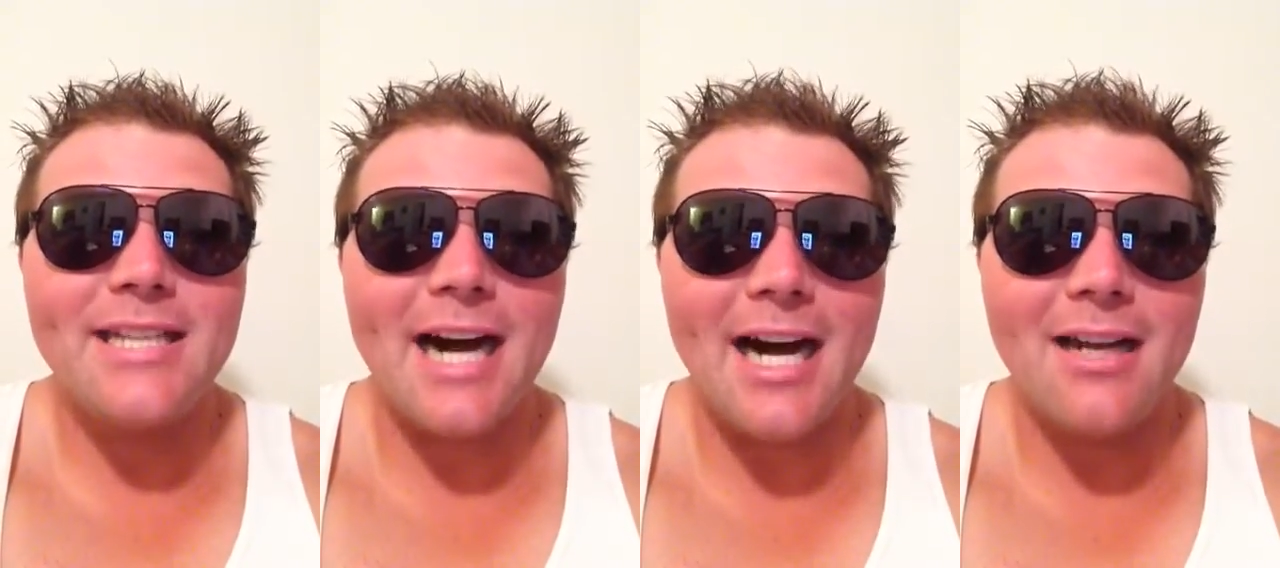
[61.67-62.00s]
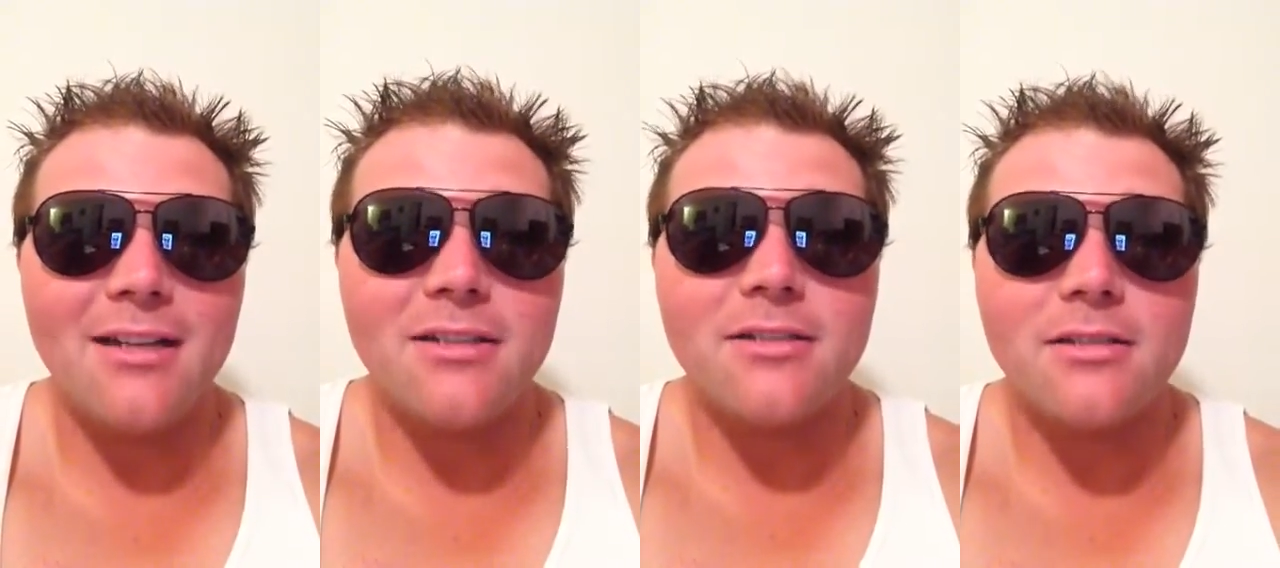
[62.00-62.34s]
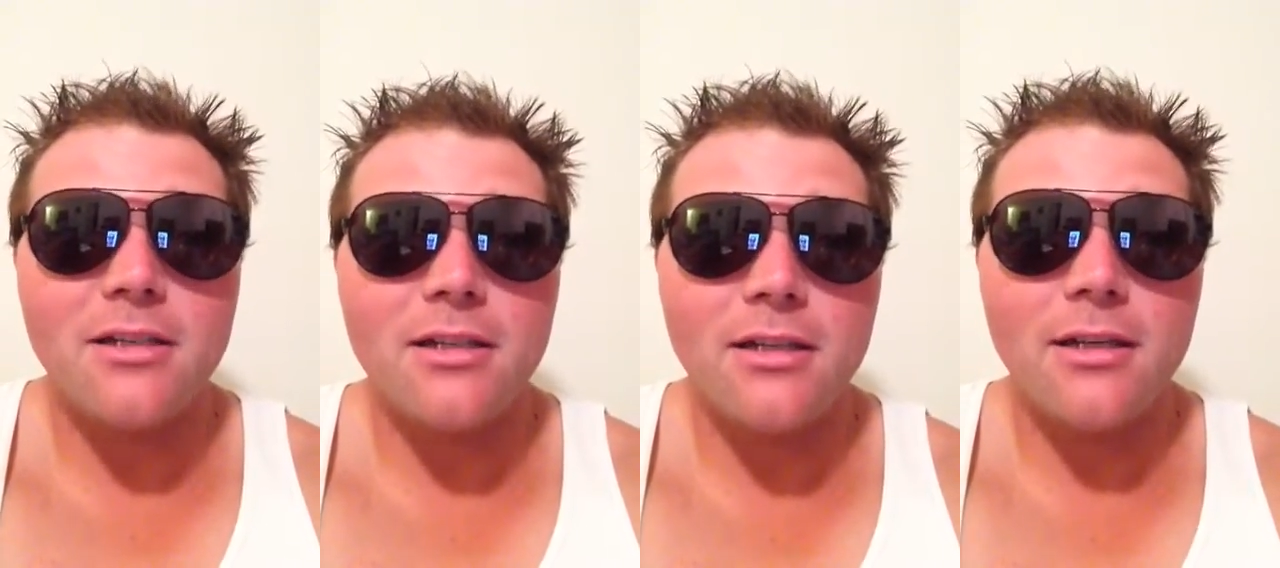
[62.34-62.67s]

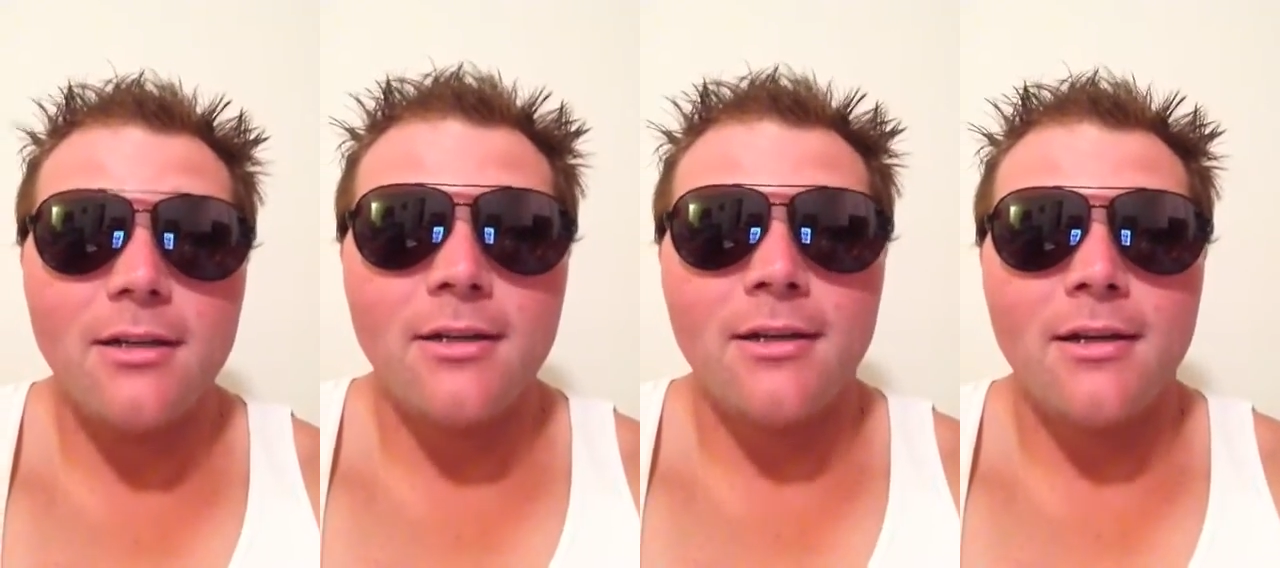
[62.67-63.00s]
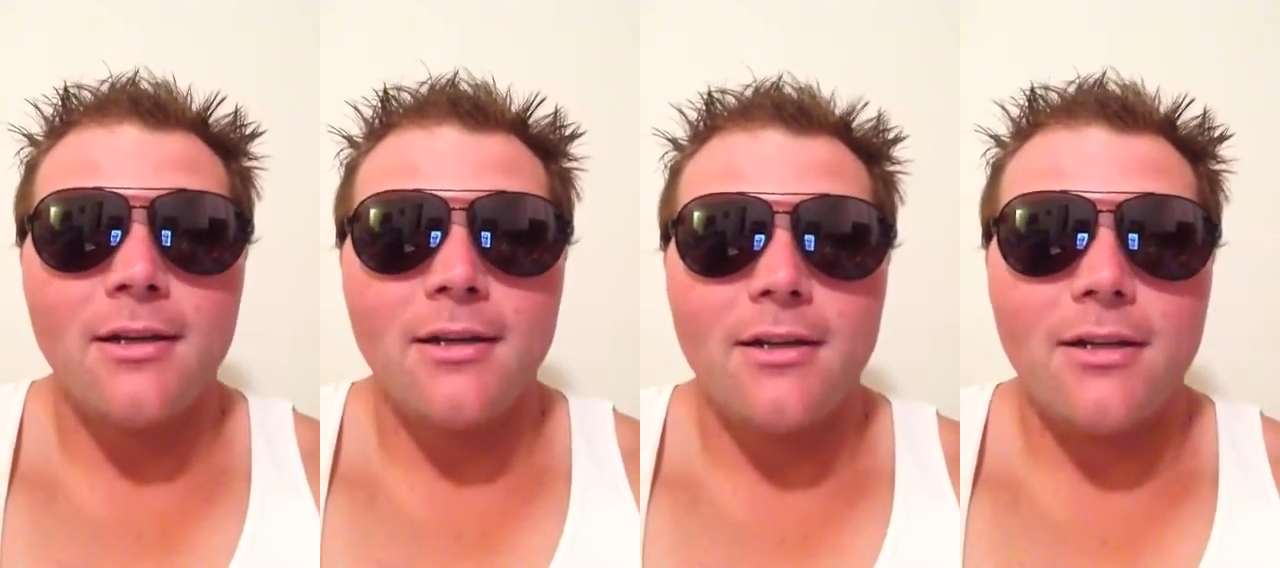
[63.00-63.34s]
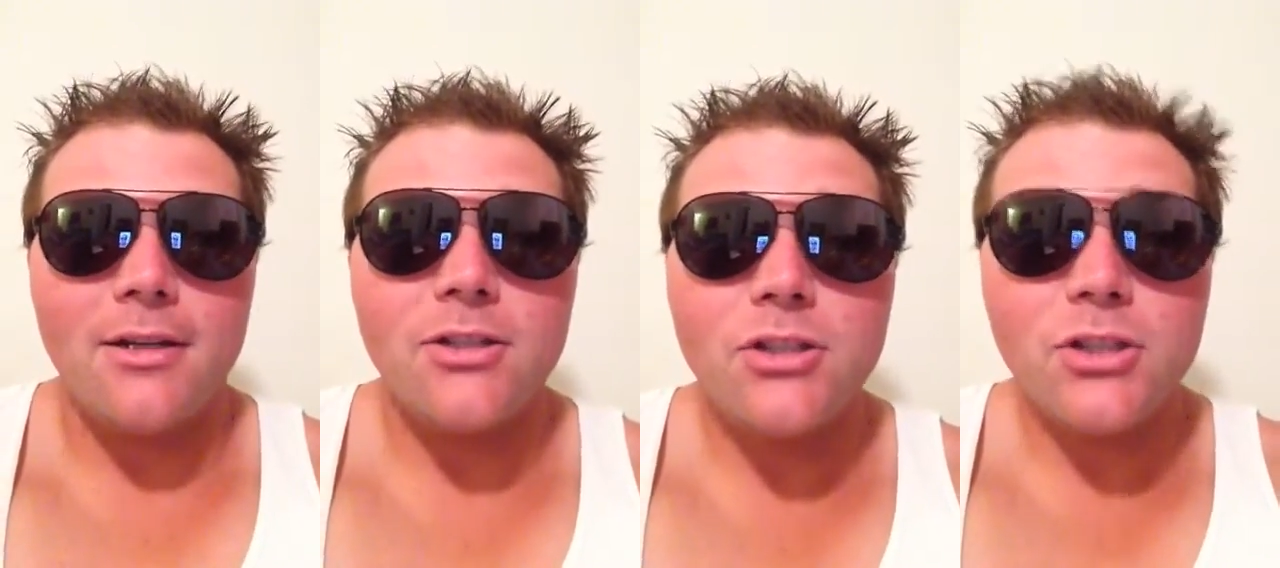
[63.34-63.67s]
huh?
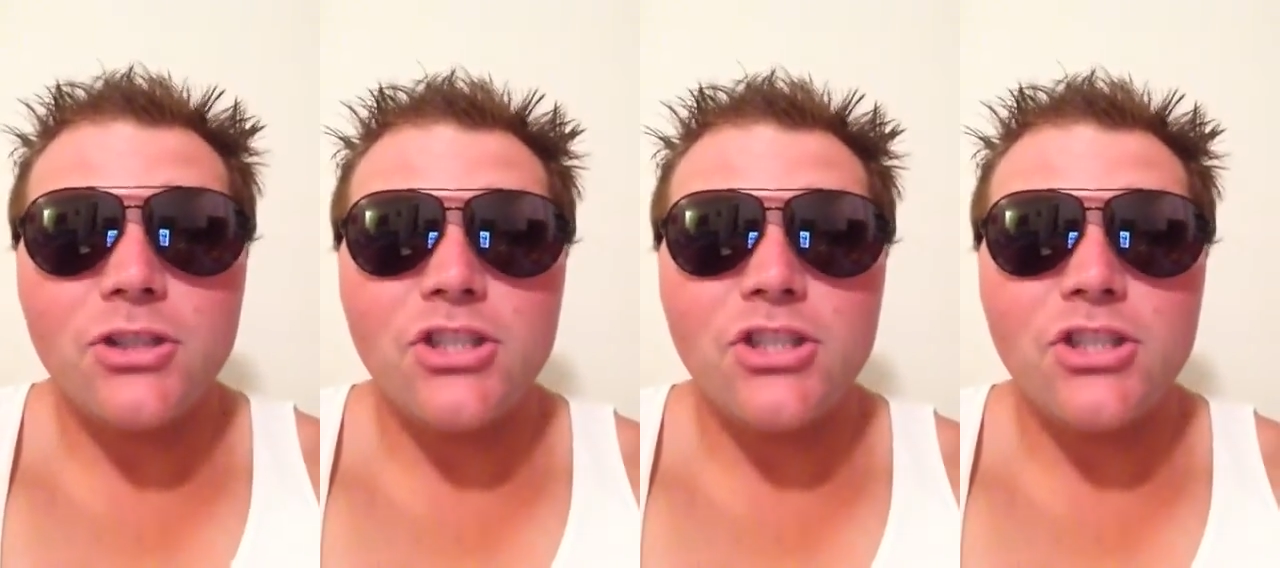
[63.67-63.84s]
Are you going